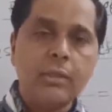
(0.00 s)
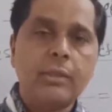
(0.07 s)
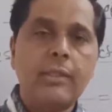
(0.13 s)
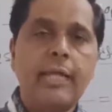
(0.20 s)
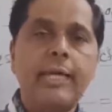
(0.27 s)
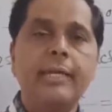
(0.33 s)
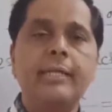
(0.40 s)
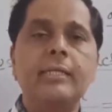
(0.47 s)

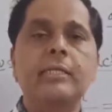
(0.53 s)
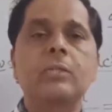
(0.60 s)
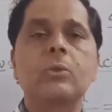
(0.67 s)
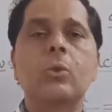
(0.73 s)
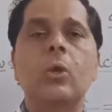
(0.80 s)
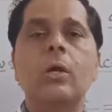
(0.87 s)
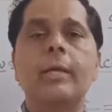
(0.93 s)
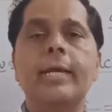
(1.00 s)
then it is
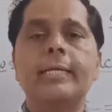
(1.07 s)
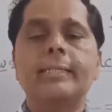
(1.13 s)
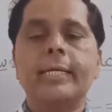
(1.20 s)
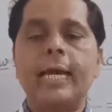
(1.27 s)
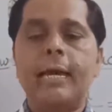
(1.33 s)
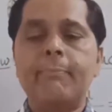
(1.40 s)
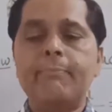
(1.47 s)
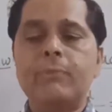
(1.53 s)
called as
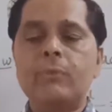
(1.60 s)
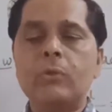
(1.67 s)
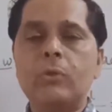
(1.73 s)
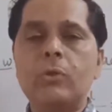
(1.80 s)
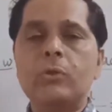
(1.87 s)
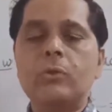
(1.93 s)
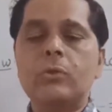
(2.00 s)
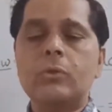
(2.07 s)

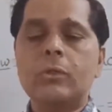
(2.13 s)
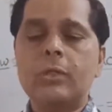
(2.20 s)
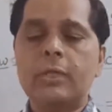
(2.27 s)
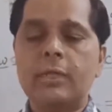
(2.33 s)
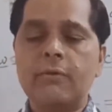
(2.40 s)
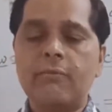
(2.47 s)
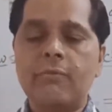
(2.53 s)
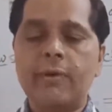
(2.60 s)
absolute
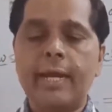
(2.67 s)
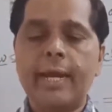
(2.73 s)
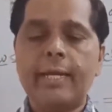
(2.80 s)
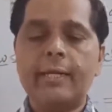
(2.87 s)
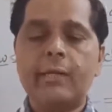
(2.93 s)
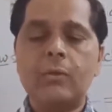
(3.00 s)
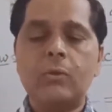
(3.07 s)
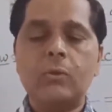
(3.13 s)

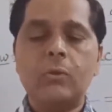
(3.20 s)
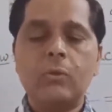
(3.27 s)
refractive